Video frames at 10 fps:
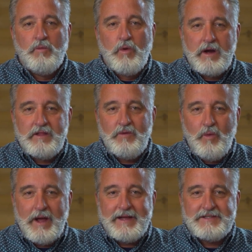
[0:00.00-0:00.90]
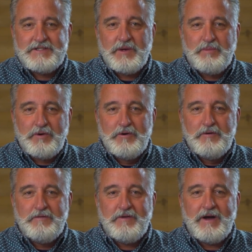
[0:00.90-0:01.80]
one of the ways to
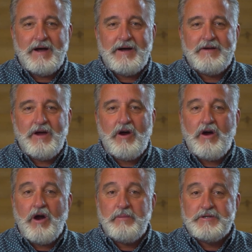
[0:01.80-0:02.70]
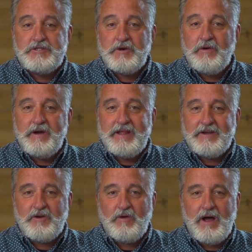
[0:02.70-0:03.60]
prove uh, our, our maturity
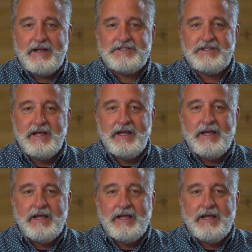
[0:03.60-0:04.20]
in Christ